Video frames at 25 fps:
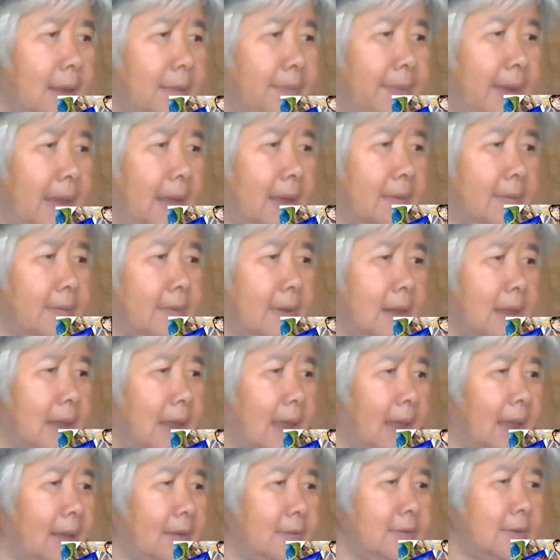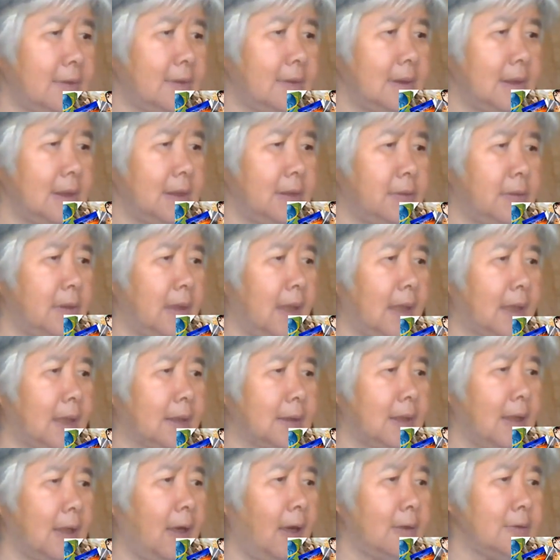about the elderly will
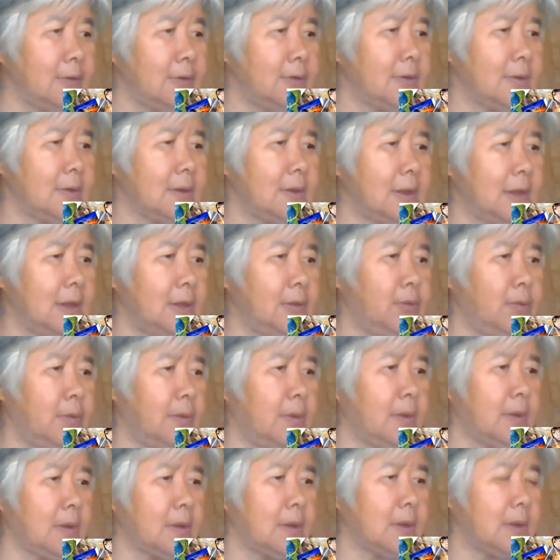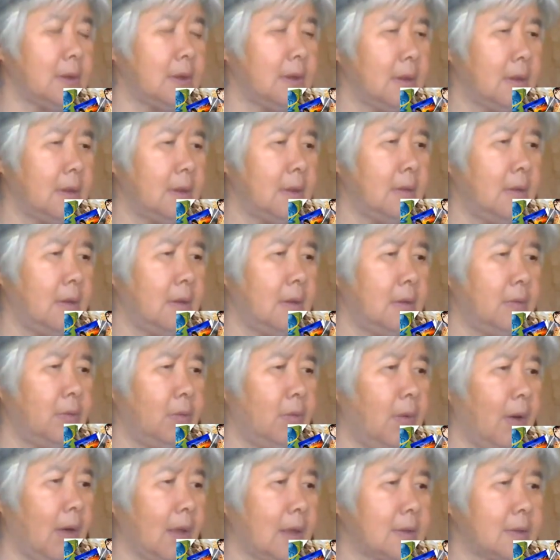unconsciously
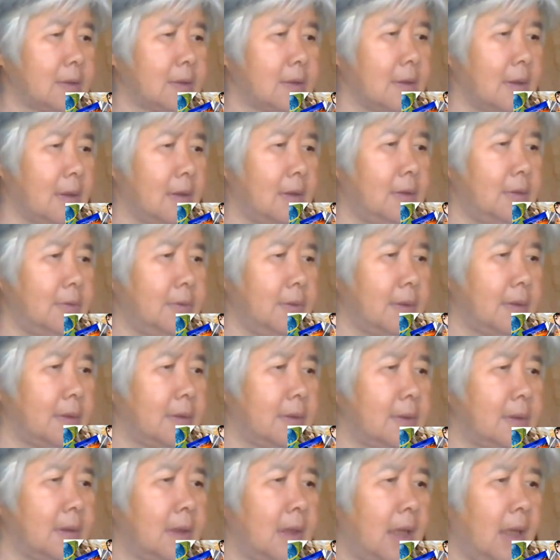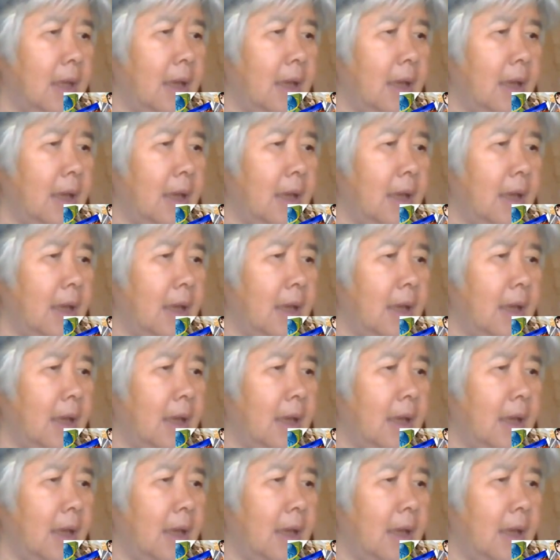walk slower,